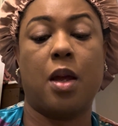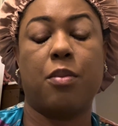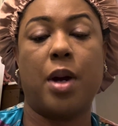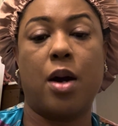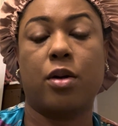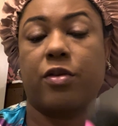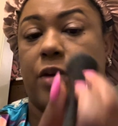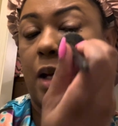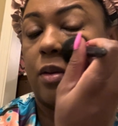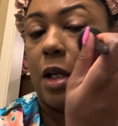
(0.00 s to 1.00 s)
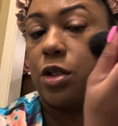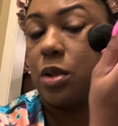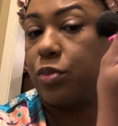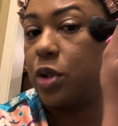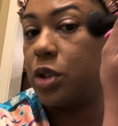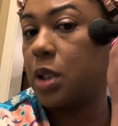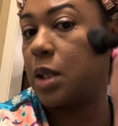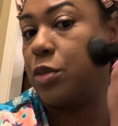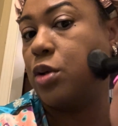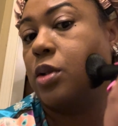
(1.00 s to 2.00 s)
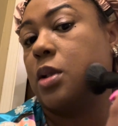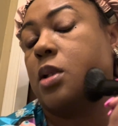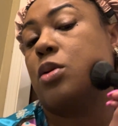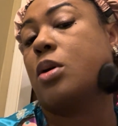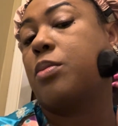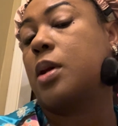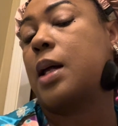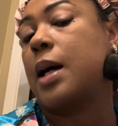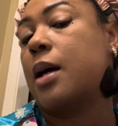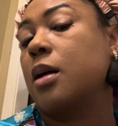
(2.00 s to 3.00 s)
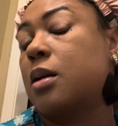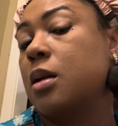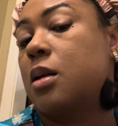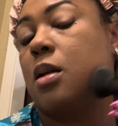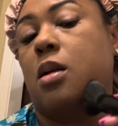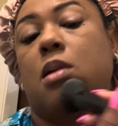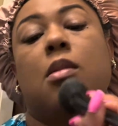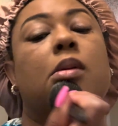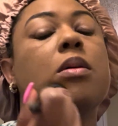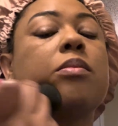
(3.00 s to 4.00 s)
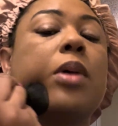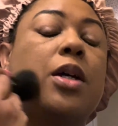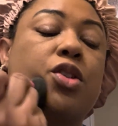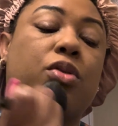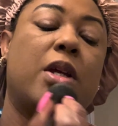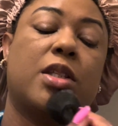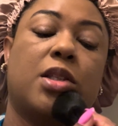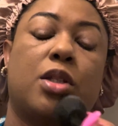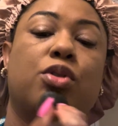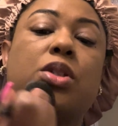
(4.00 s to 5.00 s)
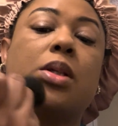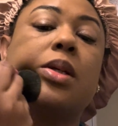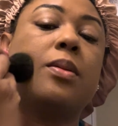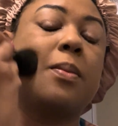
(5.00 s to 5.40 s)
powder foundation brush that I'm using to apply my translucent